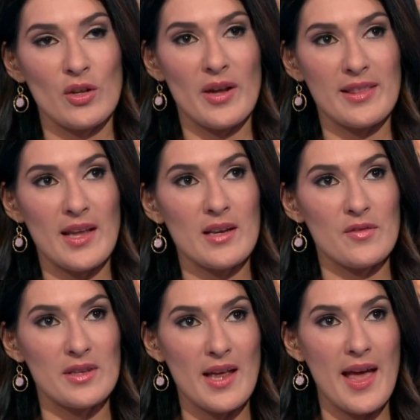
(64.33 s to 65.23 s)
you know, at the end
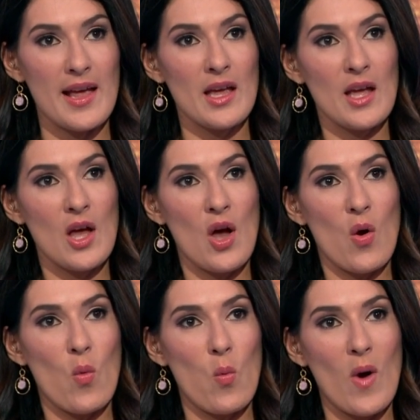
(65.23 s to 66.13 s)
of the day,
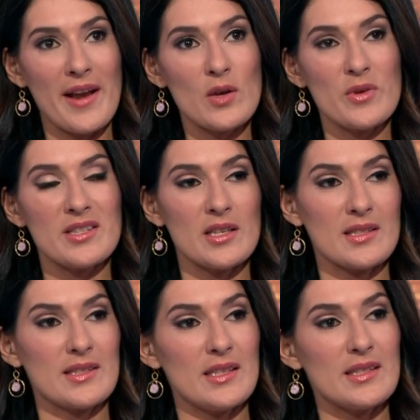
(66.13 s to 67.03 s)
why did we
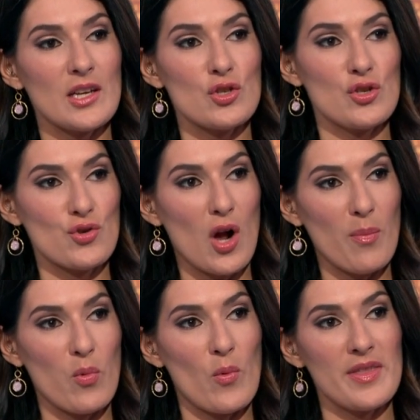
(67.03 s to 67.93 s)
see such a
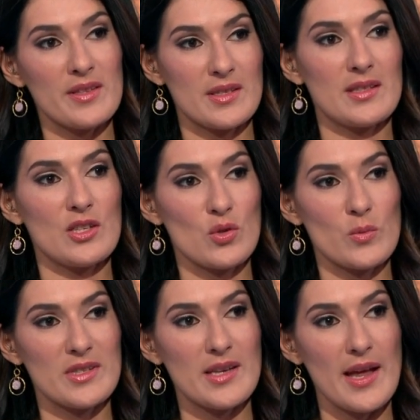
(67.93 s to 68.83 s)
drop when this decision
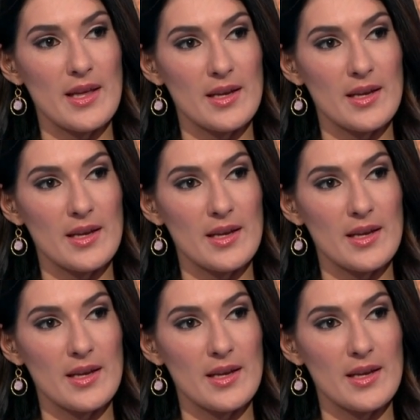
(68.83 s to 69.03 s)
was taken?